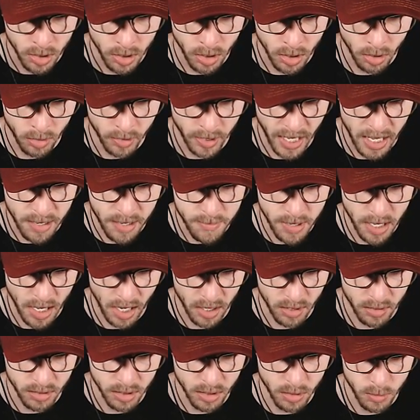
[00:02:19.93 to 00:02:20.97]
Okay, I
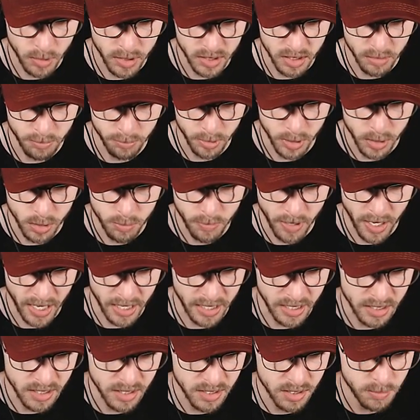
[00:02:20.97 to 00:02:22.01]
don't know what the blue
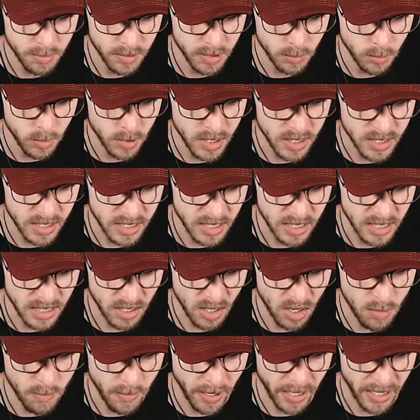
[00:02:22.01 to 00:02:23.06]
man is, but what is this?
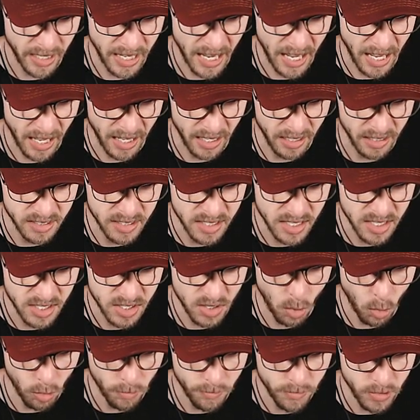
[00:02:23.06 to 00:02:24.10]
Oh my god, is this
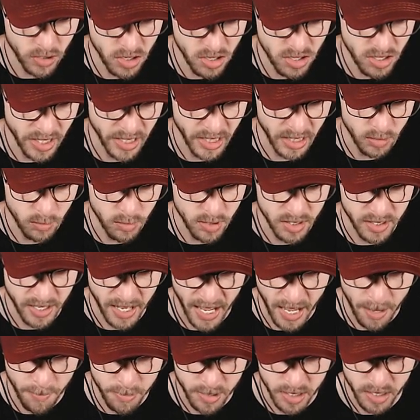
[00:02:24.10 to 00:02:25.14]
Orville? Like, what's
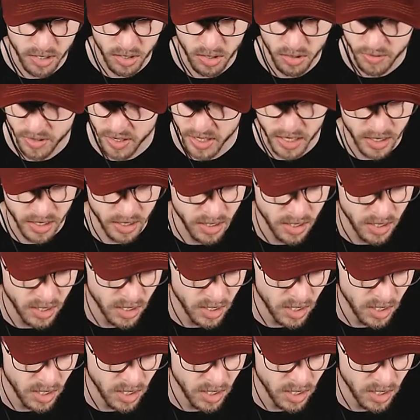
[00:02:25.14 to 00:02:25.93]
happening over here?